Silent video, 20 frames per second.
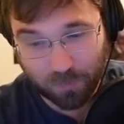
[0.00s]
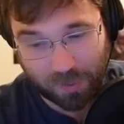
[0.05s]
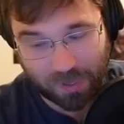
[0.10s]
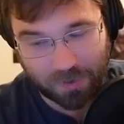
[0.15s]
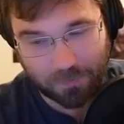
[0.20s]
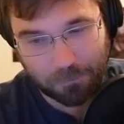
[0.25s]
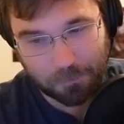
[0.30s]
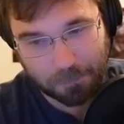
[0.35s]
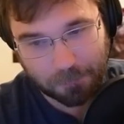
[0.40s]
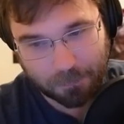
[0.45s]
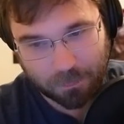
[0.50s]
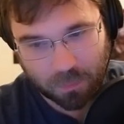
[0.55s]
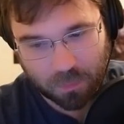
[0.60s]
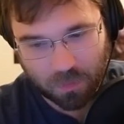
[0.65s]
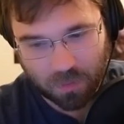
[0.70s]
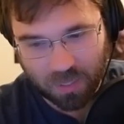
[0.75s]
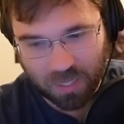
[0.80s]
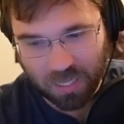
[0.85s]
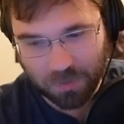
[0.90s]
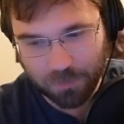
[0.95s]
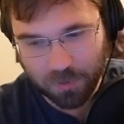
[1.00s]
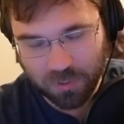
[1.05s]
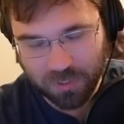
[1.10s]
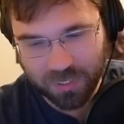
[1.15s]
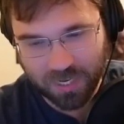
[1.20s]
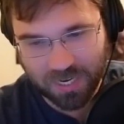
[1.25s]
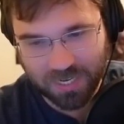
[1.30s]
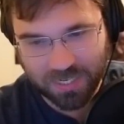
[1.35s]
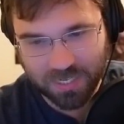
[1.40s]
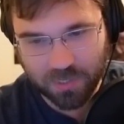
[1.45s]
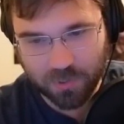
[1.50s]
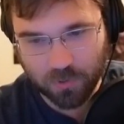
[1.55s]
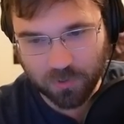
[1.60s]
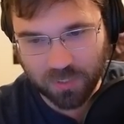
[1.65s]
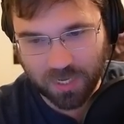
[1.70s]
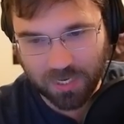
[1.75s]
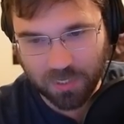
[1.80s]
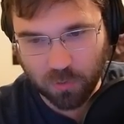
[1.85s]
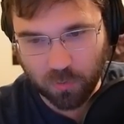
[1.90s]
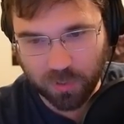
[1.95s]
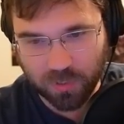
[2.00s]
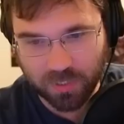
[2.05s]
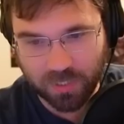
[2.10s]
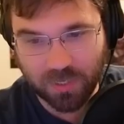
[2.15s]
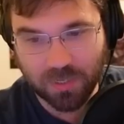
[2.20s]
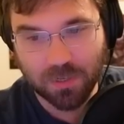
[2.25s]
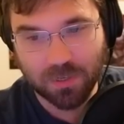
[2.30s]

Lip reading: But you can kind of get it online quickly.